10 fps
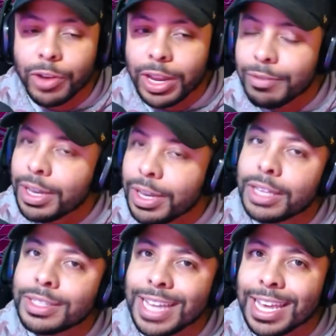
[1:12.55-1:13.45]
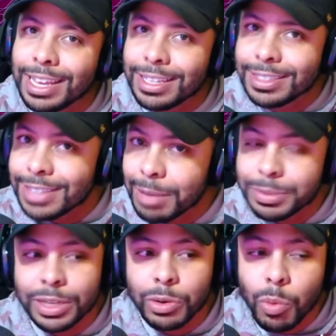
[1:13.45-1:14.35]
NVIDIA is taking
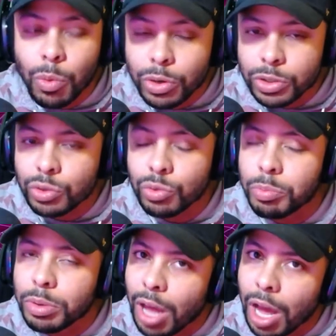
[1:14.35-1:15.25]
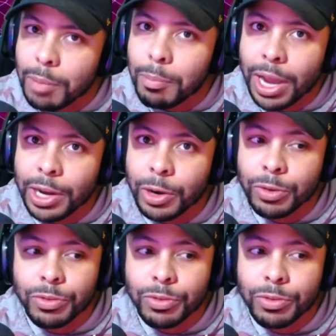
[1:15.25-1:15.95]
steps in order to block miners